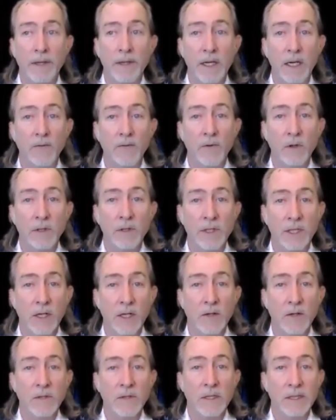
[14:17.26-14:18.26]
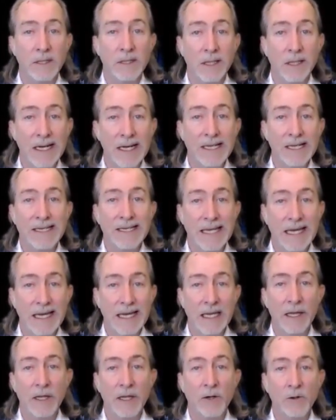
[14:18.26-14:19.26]
think of ourselves as less
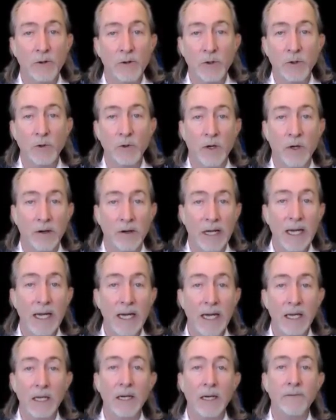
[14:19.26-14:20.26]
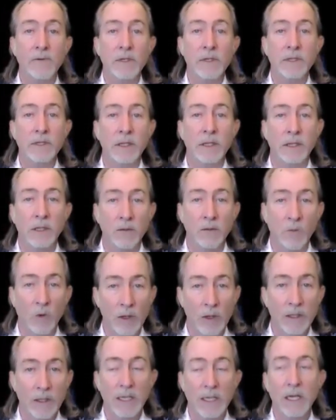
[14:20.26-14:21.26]
than those who are ahead of us, that they're
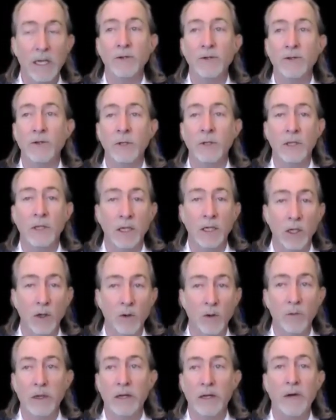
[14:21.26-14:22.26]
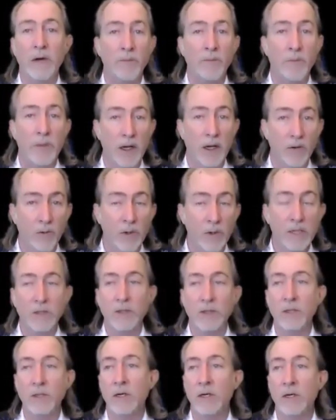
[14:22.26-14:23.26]
more intelligent, they know they've got better
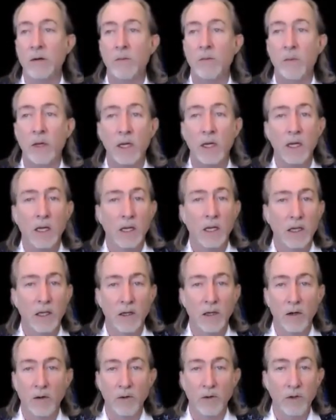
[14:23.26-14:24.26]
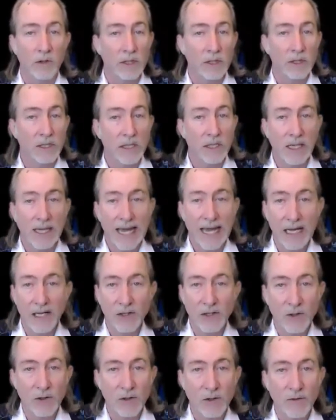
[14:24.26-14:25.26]
wisdom, you know, you can seek
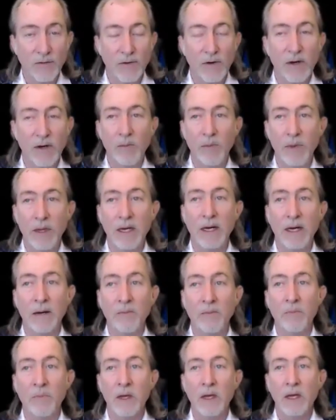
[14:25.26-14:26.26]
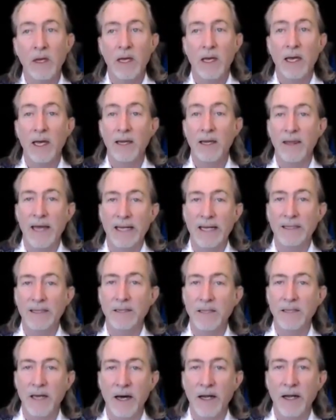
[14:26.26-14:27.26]
answers from them. And
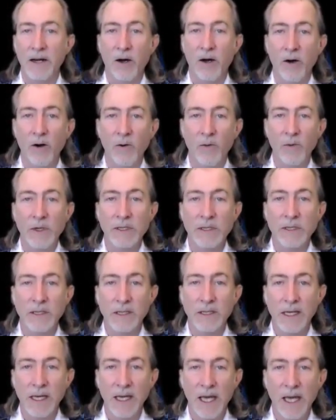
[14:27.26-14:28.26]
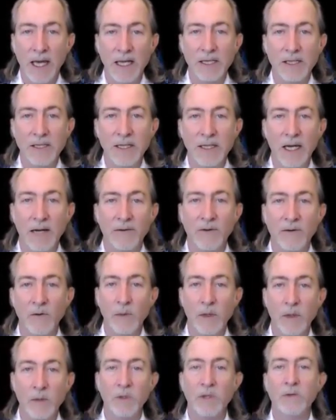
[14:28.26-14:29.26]
that's not always the case. You have to
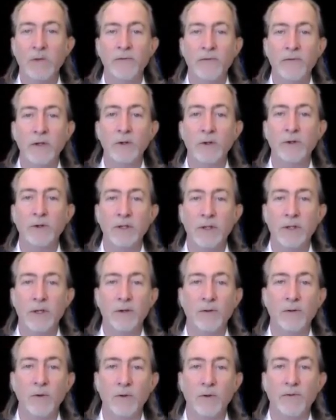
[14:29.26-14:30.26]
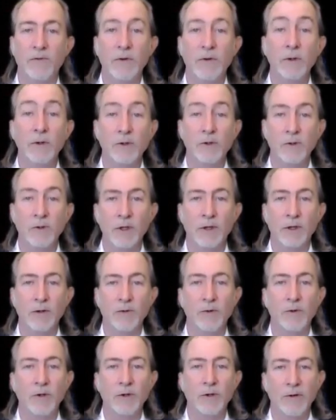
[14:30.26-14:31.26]
remember to filter it
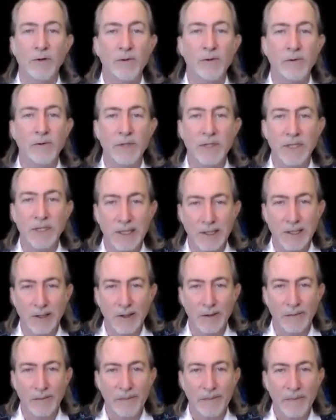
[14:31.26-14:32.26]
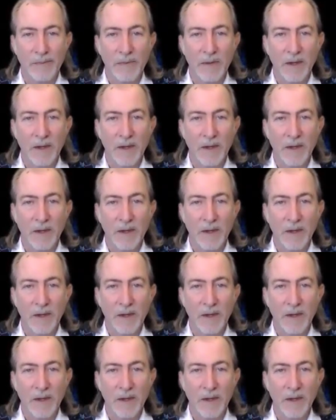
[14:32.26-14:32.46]
through your own system.